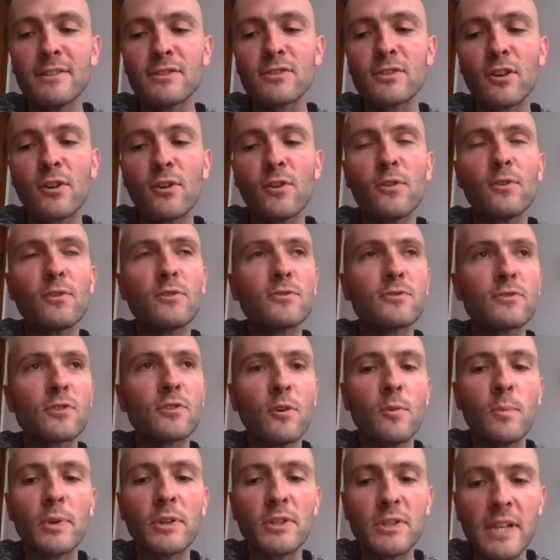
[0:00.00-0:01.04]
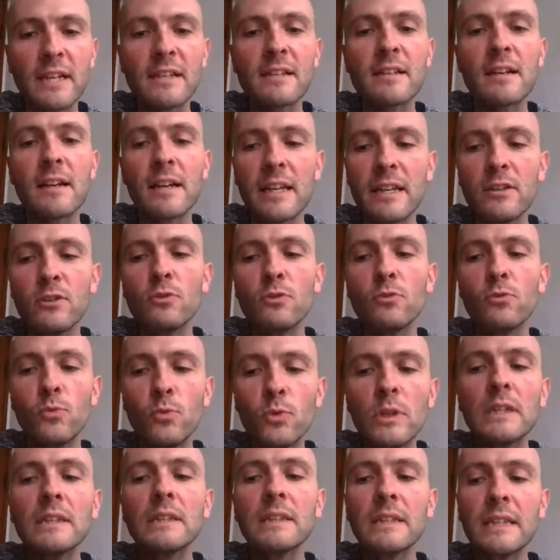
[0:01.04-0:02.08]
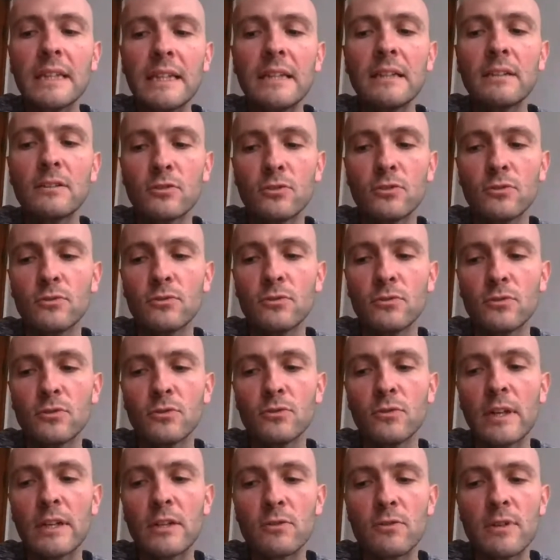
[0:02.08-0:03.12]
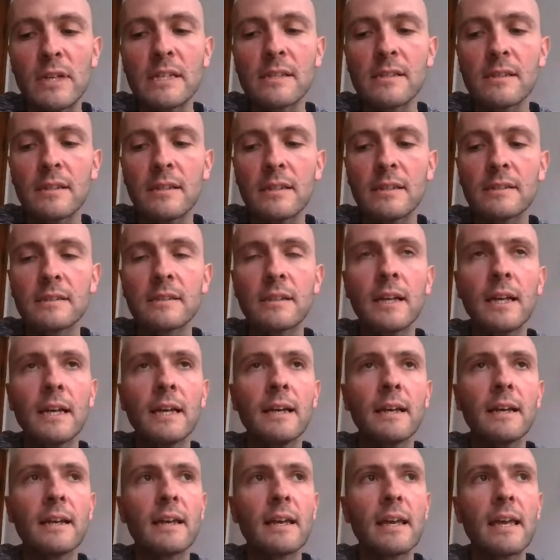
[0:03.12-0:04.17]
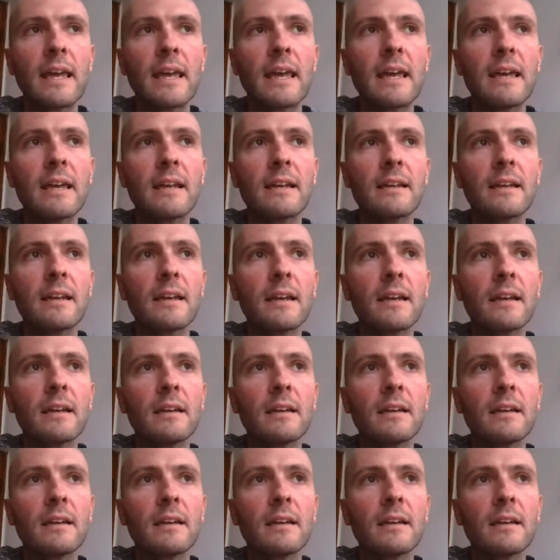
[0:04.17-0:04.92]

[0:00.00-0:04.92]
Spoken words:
So potentially you will need to address this. And